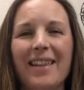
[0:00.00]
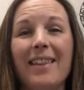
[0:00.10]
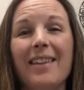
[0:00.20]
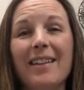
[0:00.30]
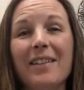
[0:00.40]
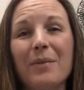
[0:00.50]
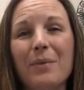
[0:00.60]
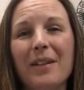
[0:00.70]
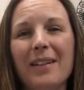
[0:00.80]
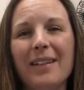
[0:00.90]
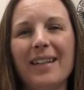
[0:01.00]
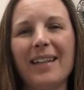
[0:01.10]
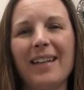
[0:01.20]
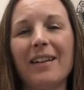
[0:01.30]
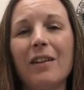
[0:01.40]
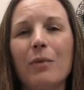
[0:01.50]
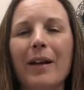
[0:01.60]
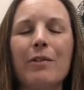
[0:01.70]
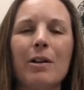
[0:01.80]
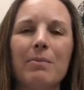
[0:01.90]
This week in the
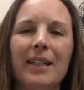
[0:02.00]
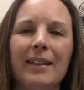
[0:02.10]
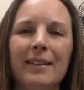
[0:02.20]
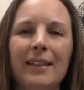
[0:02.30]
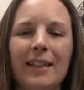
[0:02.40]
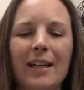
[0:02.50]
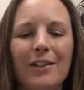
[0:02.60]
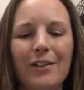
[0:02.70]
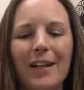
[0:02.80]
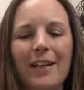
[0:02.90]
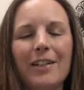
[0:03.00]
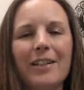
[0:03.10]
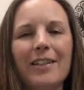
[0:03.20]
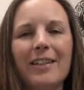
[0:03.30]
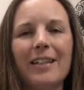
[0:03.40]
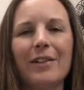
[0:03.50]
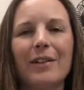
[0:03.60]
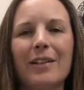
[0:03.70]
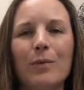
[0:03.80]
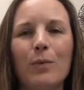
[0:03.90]
Raindrop Technique Education
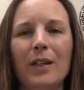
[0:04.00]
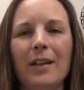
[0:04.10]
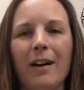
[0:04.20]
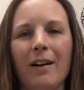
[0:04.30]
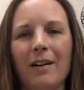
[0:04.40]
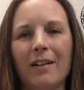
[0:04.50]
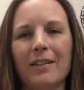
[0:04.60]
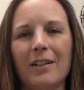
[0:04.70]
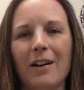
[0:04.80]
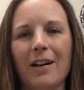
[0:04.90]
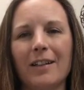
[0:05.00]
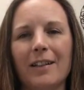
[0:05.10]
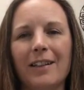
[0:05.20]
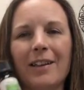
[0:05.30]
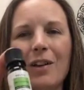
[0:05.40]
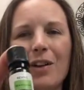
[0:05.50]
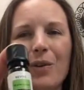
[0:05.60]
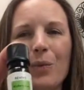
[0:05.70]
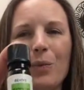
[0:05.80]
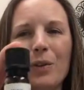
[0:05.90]
Series, we are talking
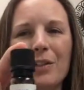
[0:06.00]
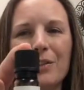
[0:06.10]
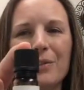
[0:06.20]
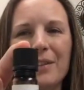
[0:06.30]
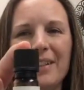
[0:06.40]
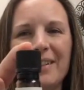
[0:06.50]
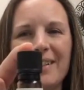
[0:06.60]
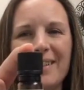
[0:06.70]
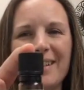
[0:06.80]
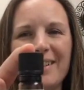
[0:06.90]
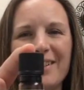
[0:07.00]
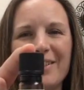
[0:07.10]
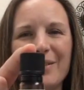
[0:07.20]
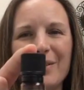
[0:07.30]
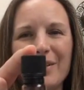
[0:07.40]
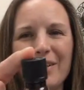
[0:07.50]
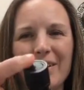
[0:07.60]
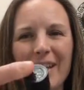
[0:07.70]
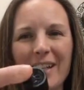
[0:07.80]
wintergreen essential oil.